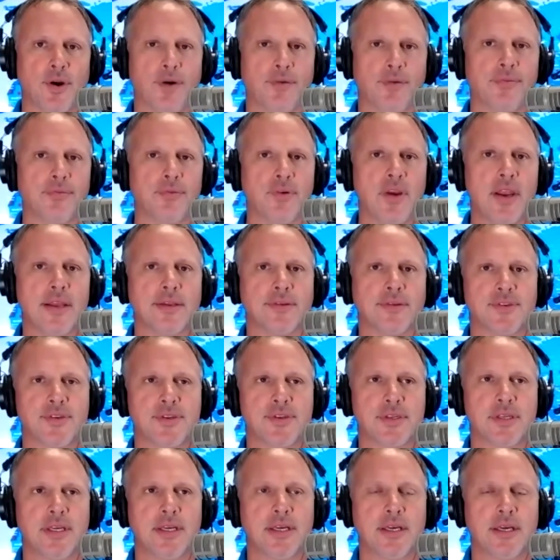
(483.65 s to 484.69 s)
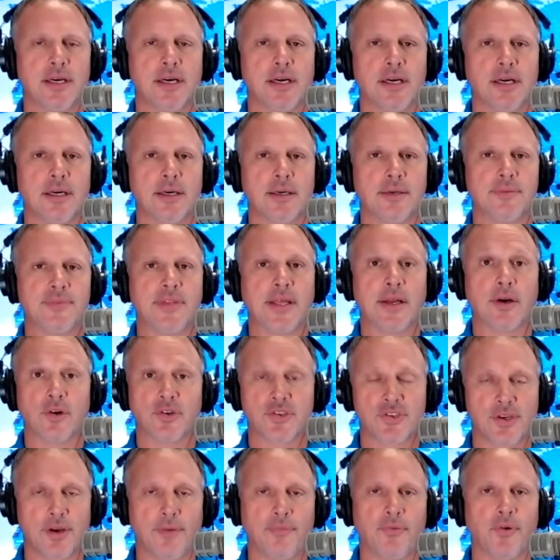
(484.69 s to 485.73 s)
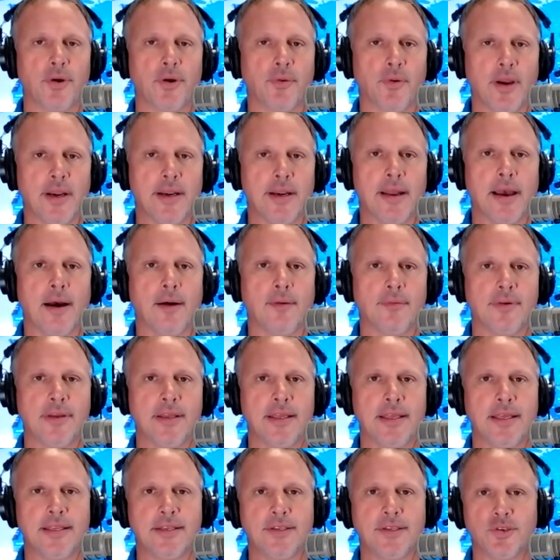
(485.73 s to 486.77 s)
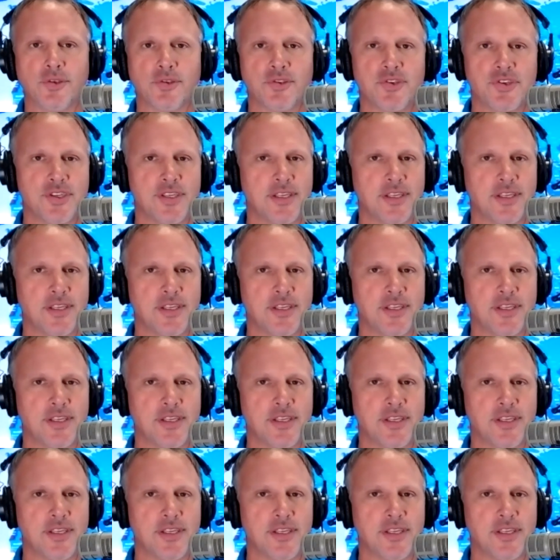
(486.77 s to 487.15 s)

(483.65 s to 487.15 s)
friends that are suffering right now. And you'll see